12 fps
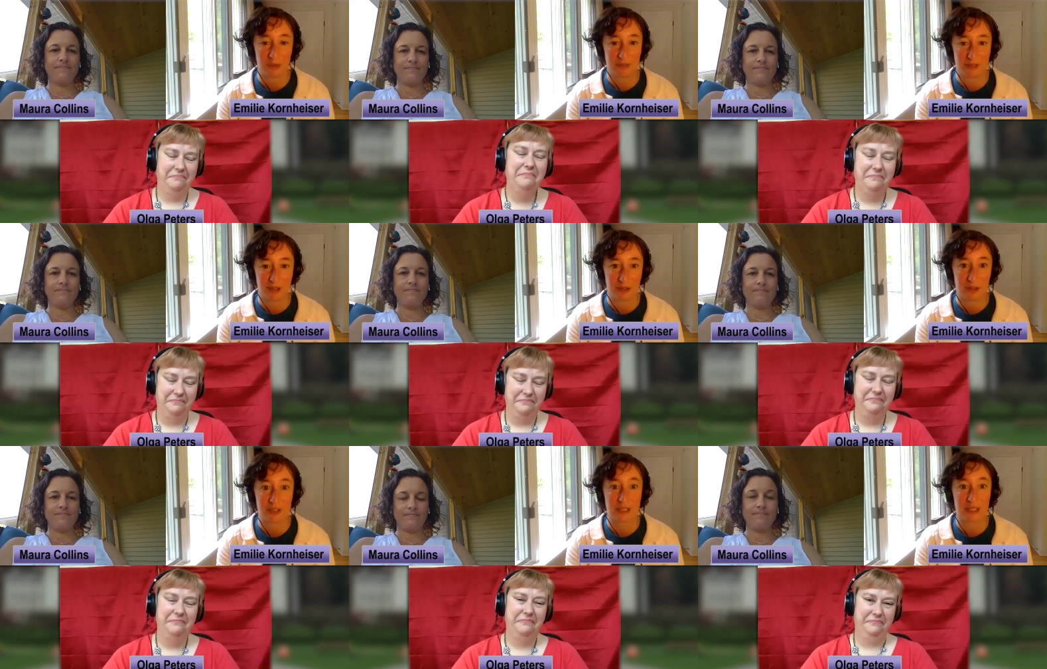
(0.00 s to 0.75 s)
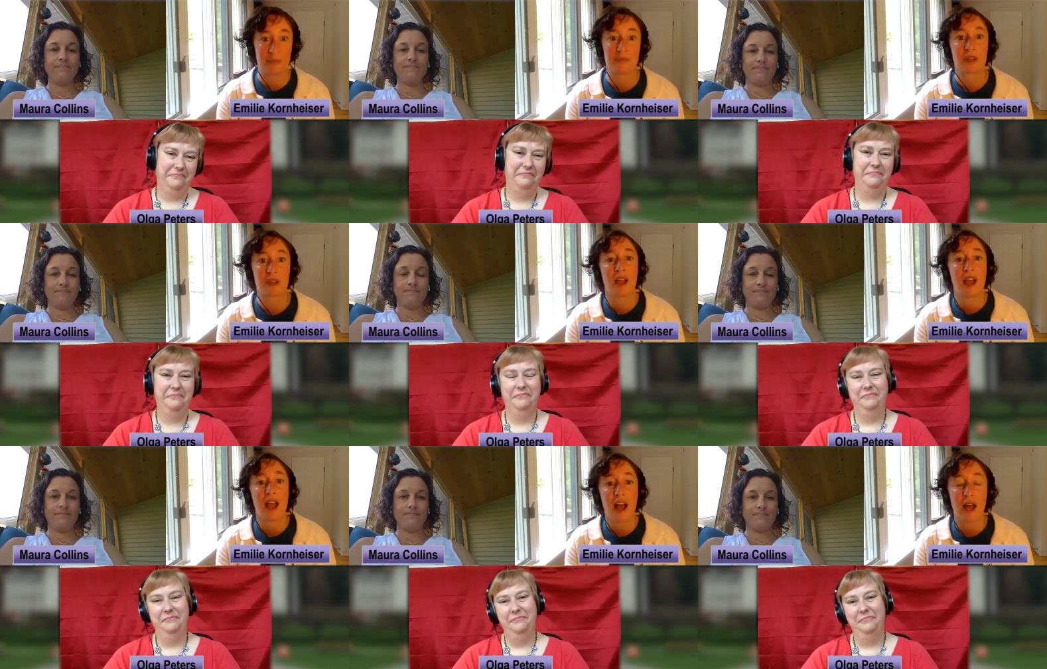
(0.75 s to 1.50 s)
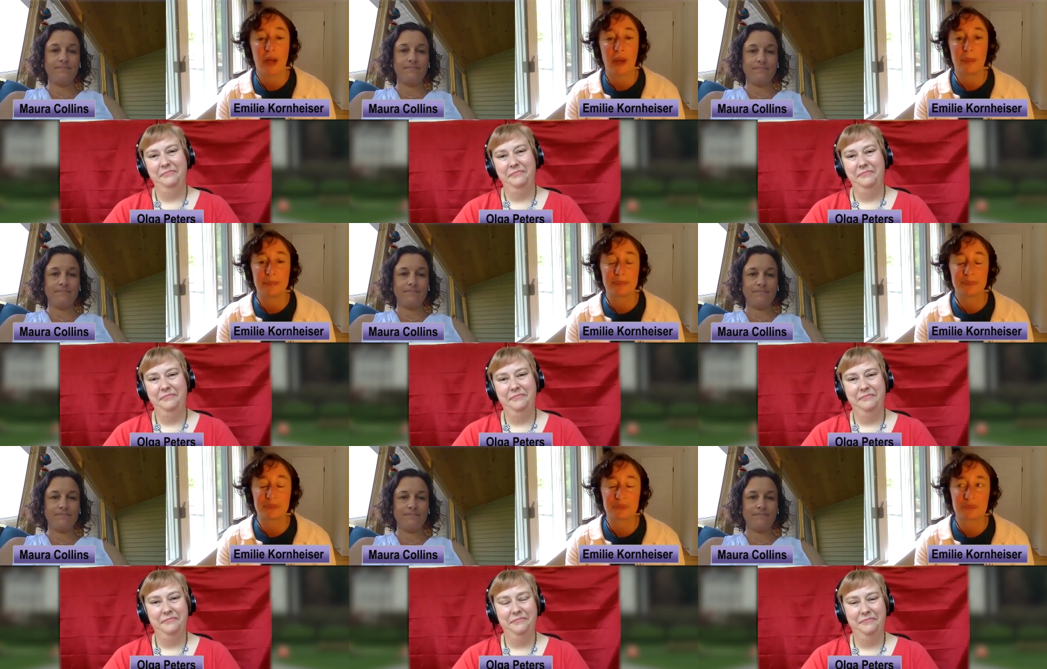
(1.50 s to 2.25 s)
Speaker 1: with the dollars in it.
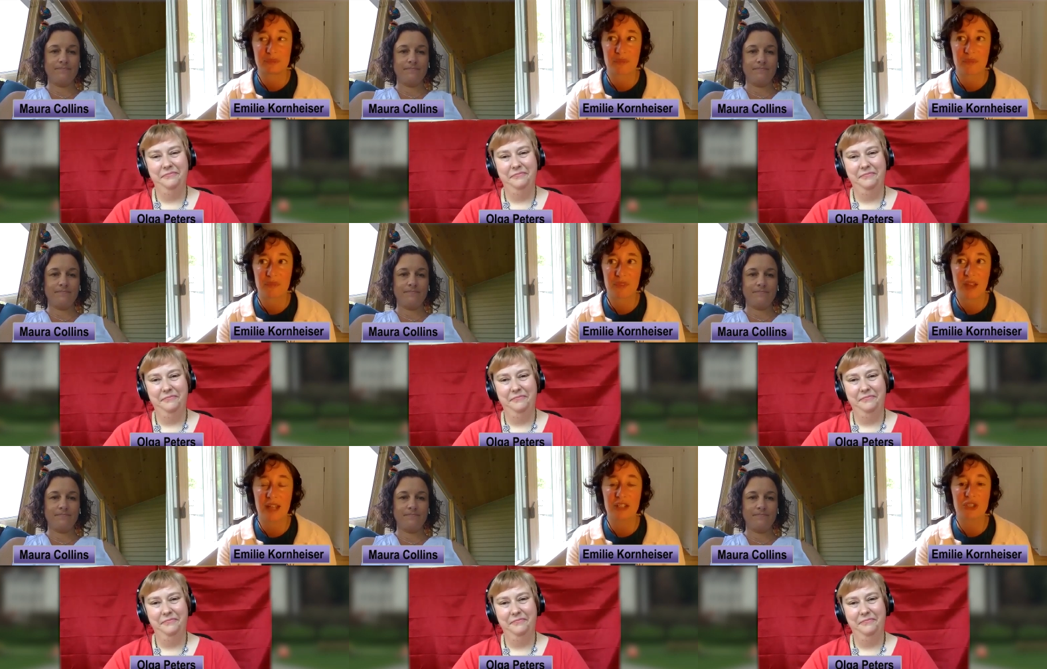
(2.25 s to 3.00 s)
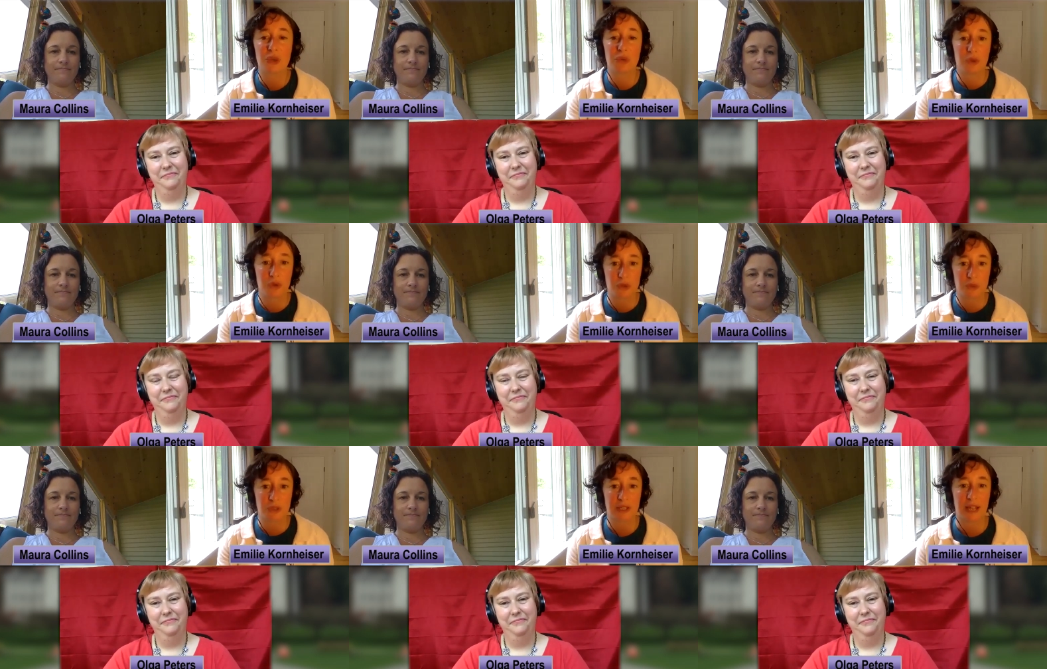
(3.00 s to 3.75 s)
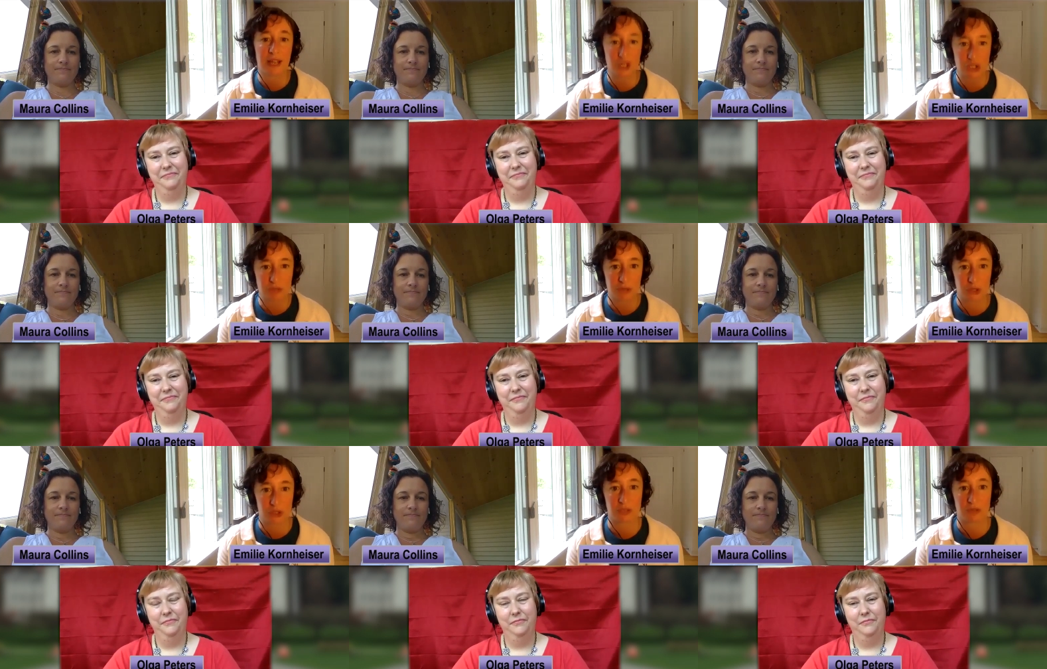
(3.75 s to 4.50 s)
Um, and so those were cash
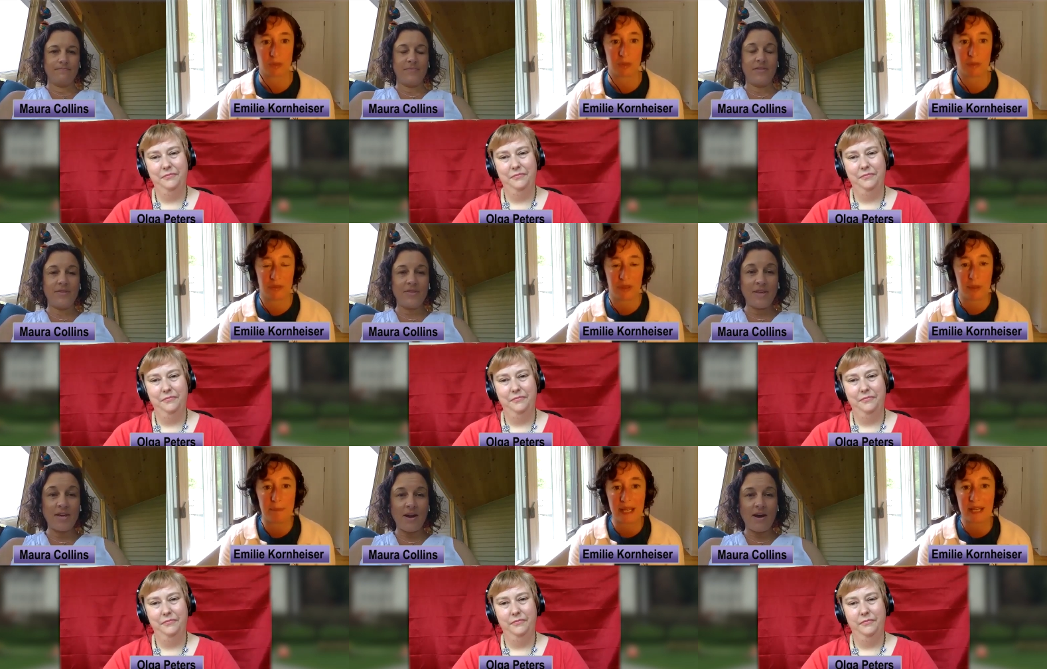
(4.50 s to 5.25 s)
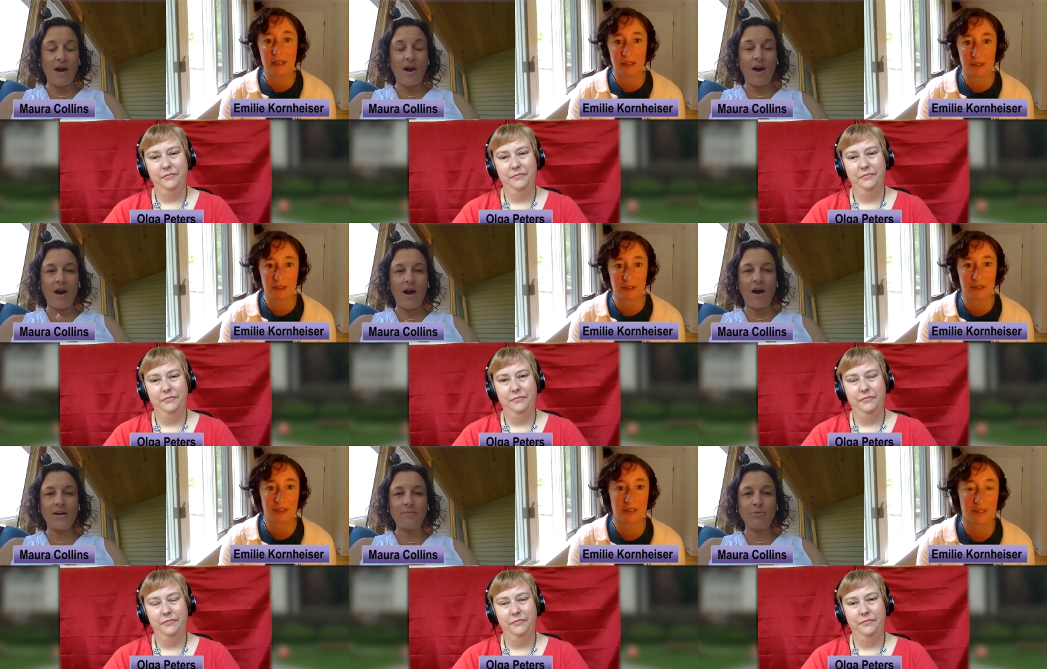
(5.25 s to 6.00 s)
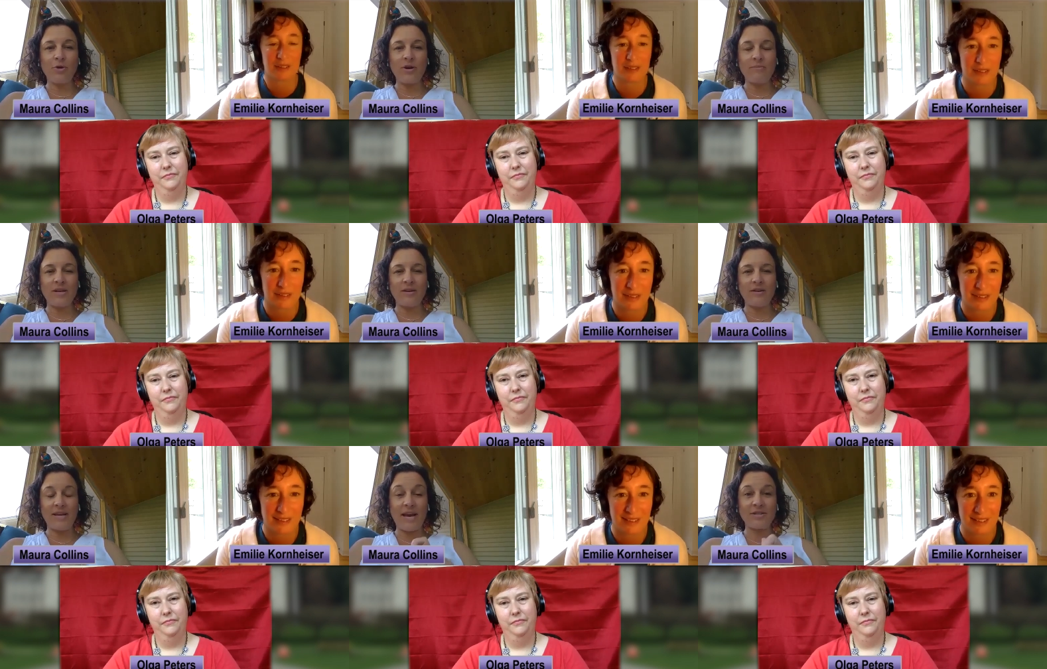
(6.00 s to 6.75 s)
infusions for people that the might.
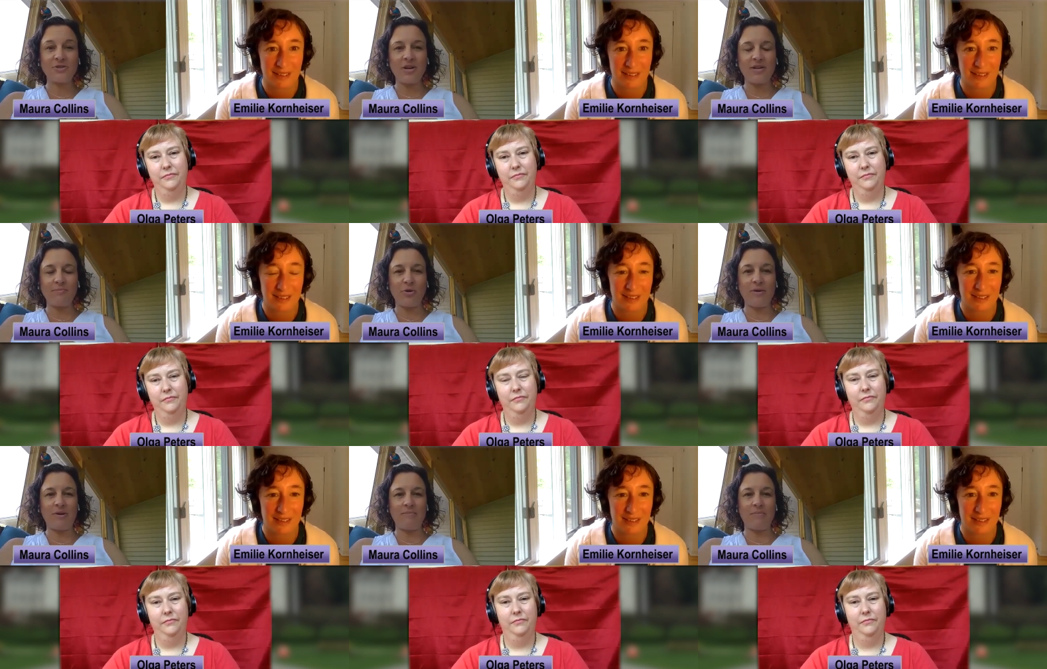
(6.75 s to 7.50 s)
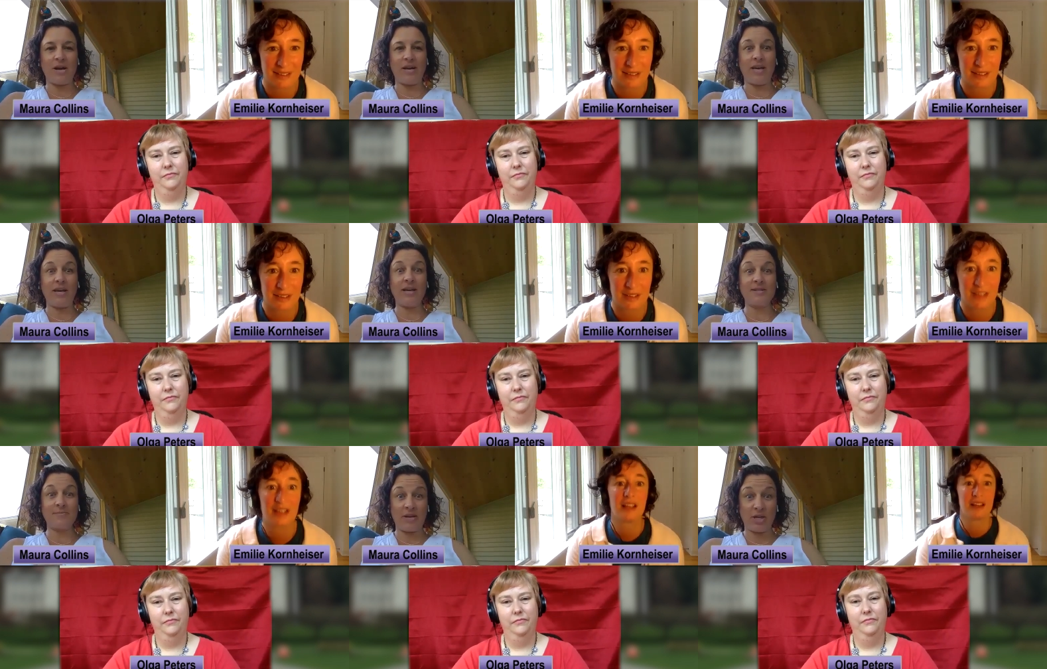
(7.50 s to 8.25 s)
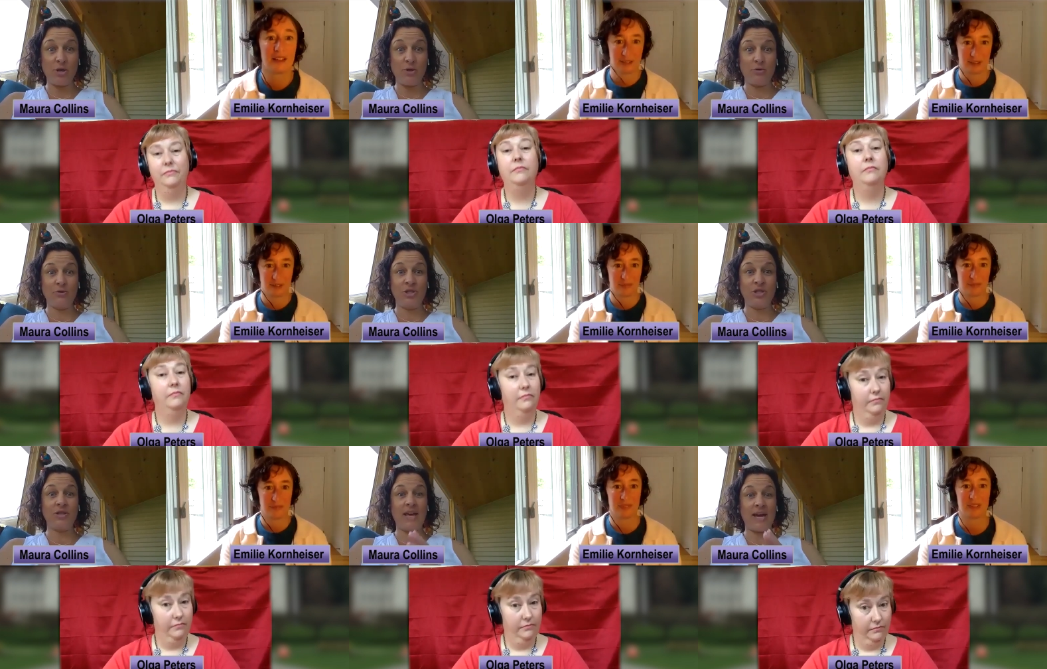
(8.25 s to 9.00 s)
Speaker 2: Unemployment, the extra unemployment money has been huge.
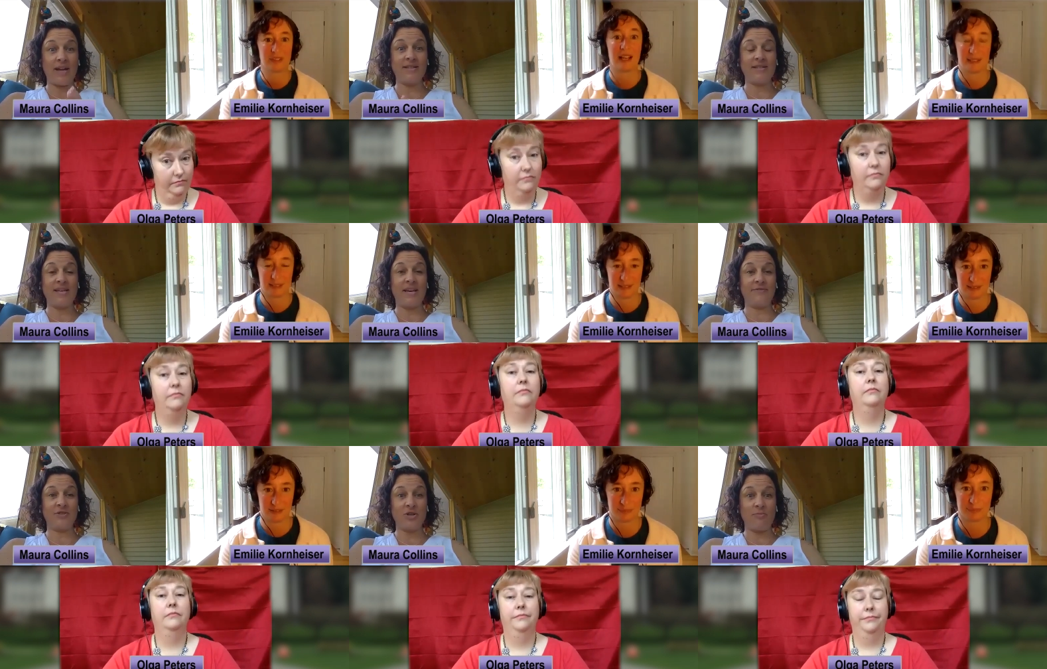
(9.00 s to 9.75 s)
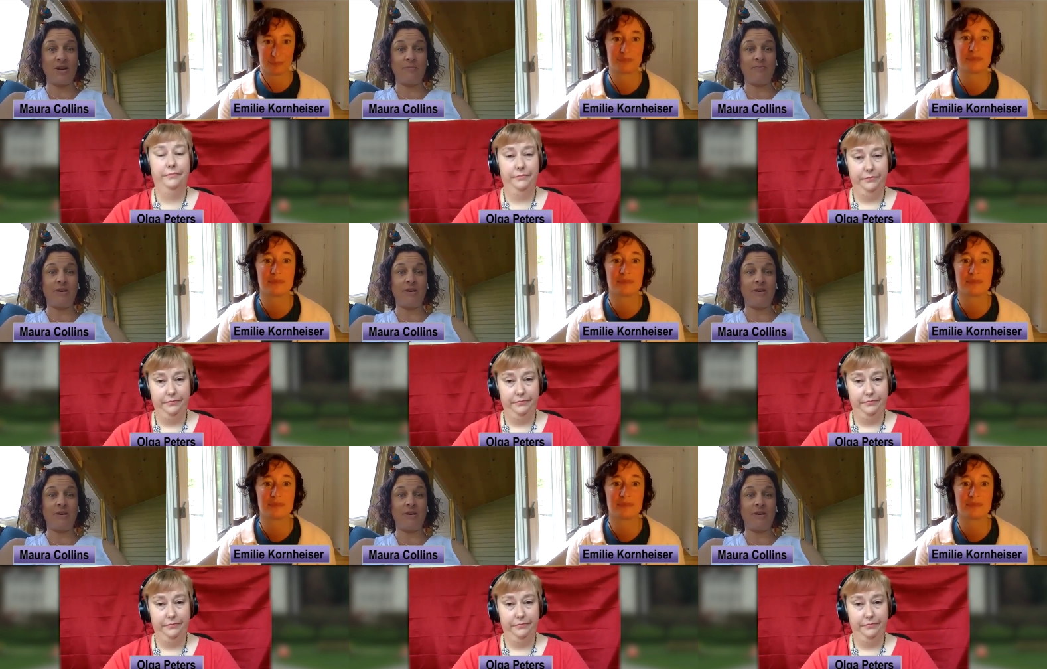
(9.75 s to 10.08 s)
That yes. has saved so many